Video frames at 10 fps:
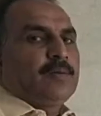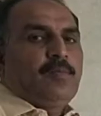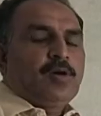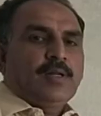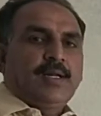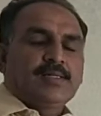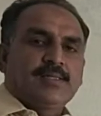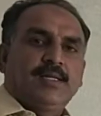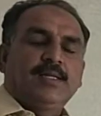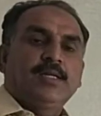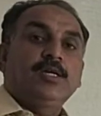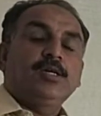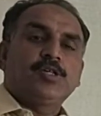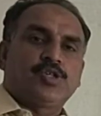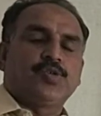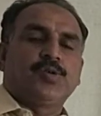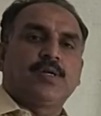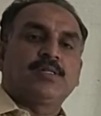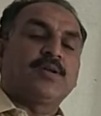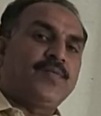The modal auxiliary
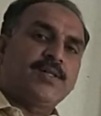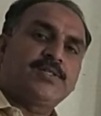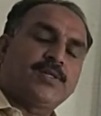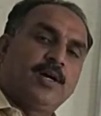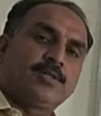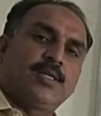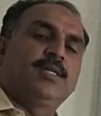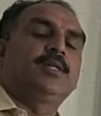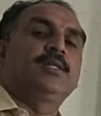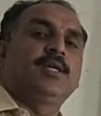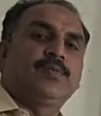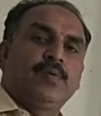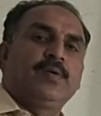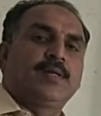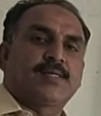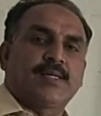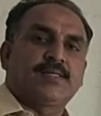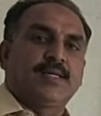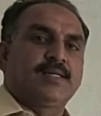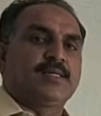should is the first auxiliary that we will
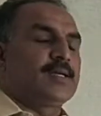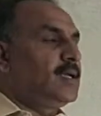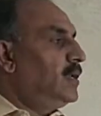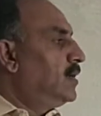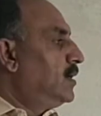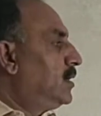discuss in detail.